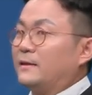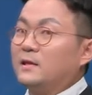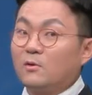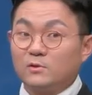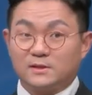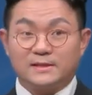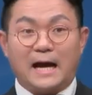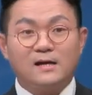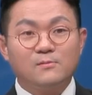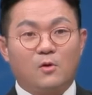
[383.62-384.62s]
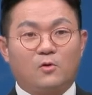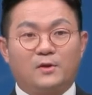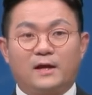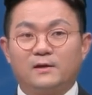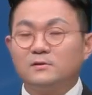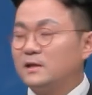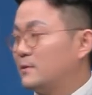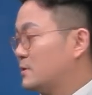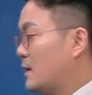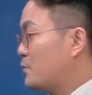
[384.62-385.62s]
Patients with liver
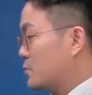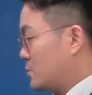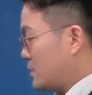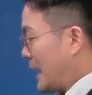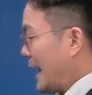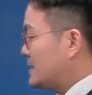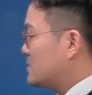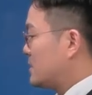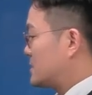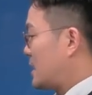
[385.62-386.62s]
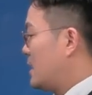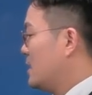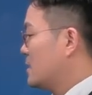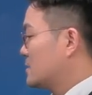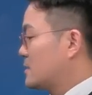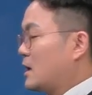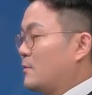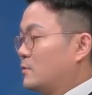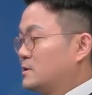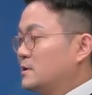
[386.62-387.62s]
disease, gallbladder
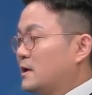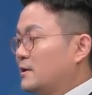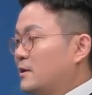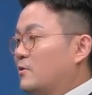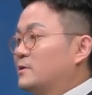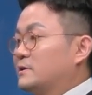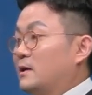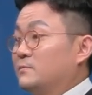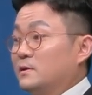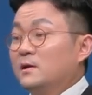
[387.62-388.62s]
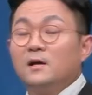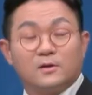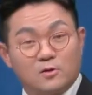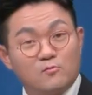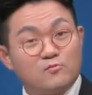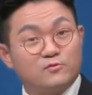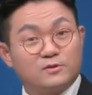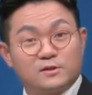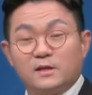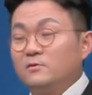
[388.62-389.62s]
disease have this kind of problem.
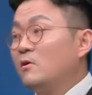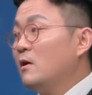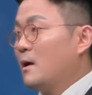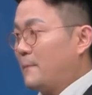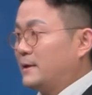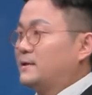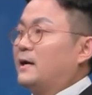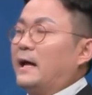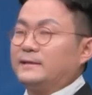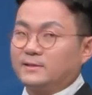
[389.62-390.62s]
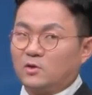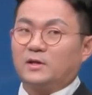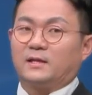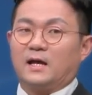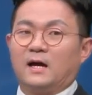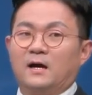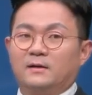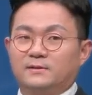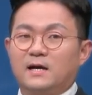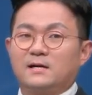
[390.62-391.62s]
Also those with
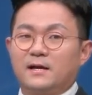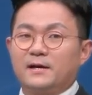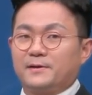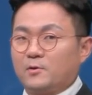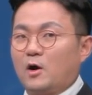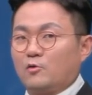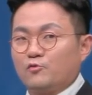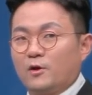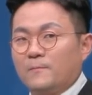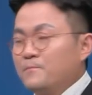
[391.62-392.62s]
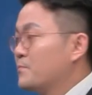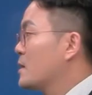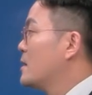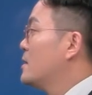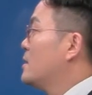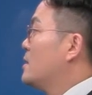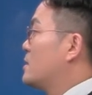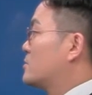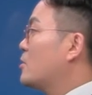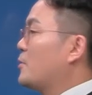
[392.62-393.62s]
gallbladder removed. We cannot
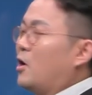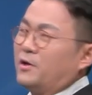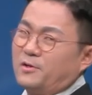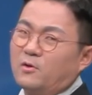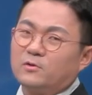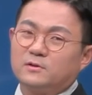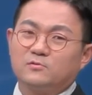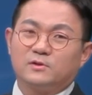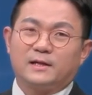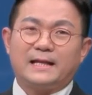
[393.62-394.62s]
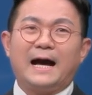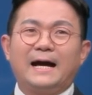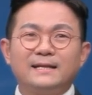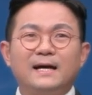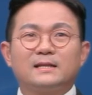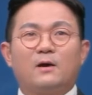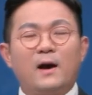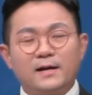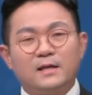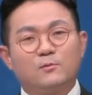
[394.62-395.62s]
check everything
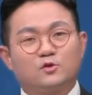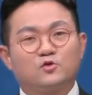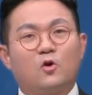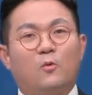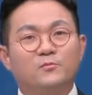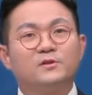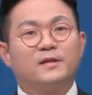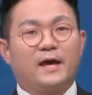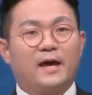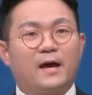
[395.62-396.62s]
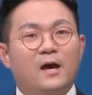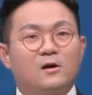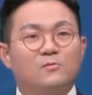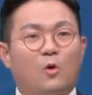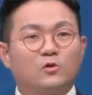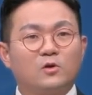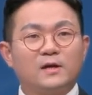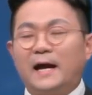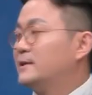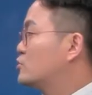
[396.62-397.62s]
one by one. What can we
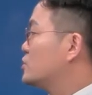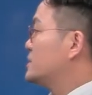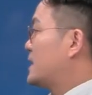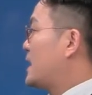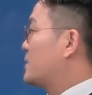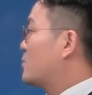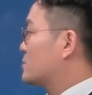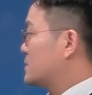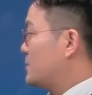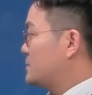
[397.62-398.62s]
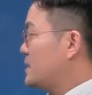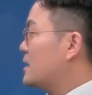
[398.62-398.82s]
do about it? First,